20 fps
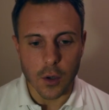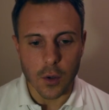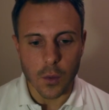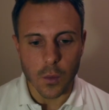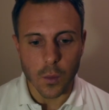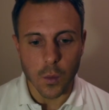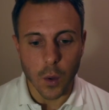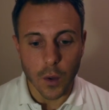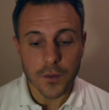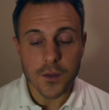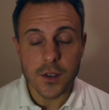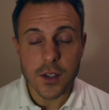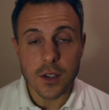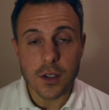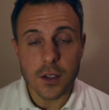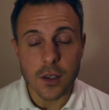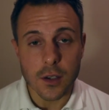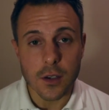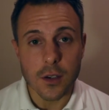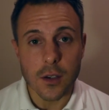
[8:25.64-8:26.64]
want
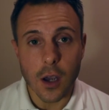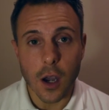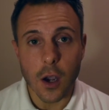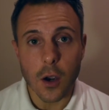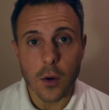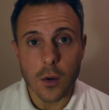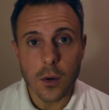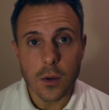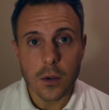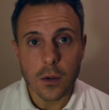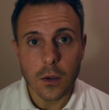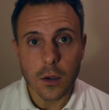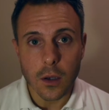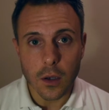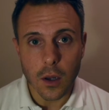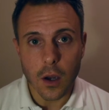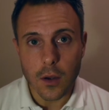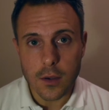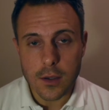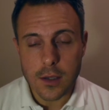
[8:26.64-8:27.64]
to know
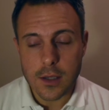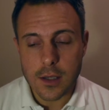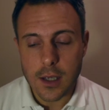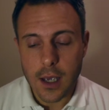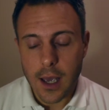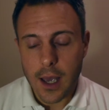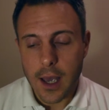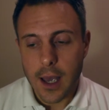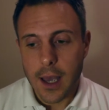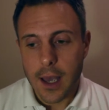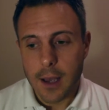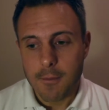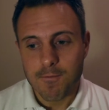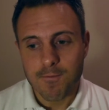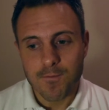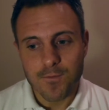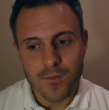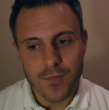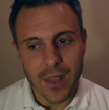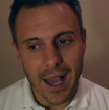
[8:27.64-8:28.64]
lots.
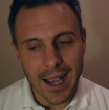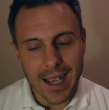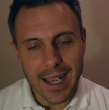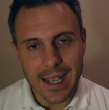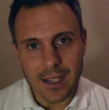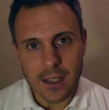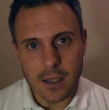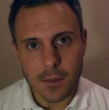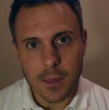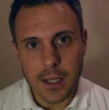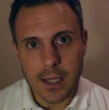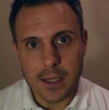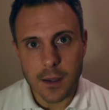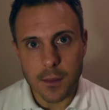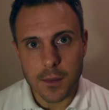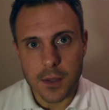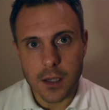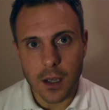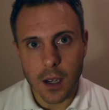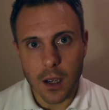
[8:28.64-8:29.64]
That hindered me
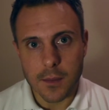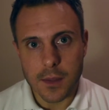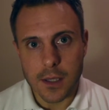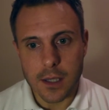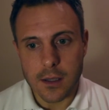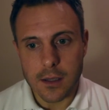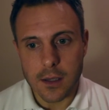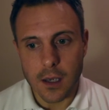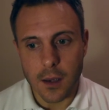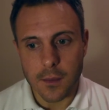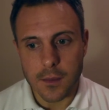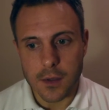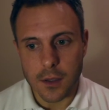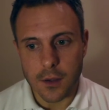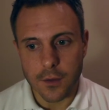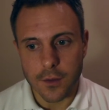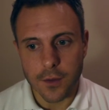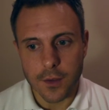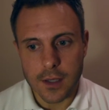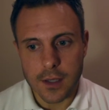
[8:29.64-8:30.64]
sometimes in terms
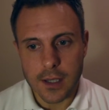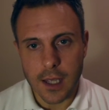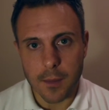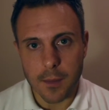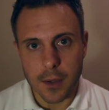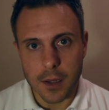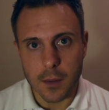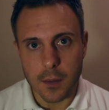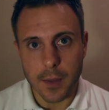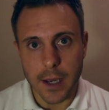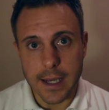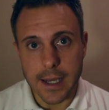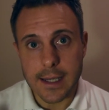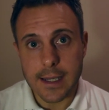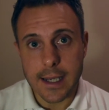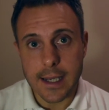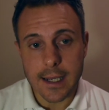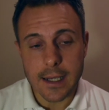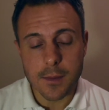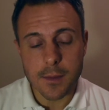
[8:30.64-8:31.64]
of skipping the
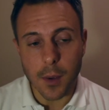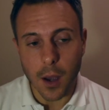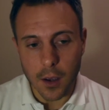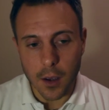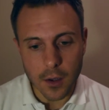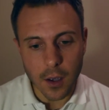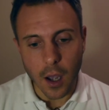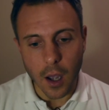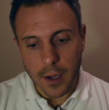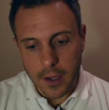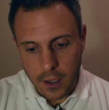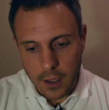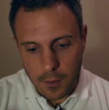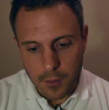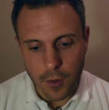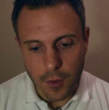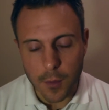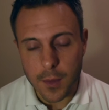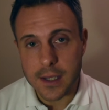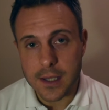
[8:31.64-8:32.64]
basics, but I kind of
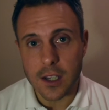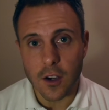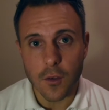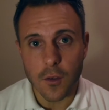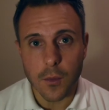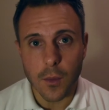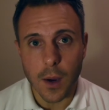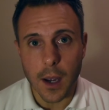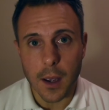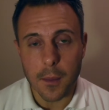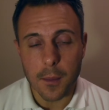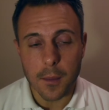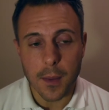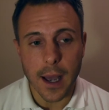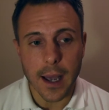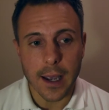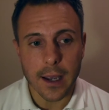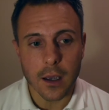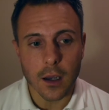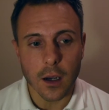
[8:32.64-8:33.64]
brought myself
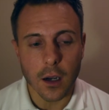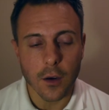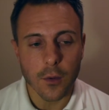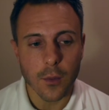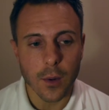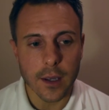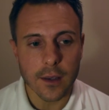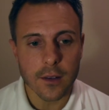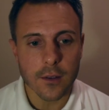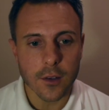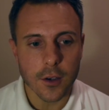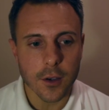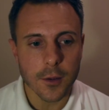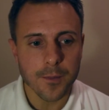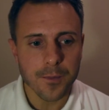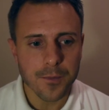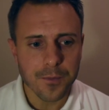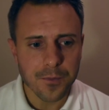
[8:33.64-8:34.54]
back halfway through.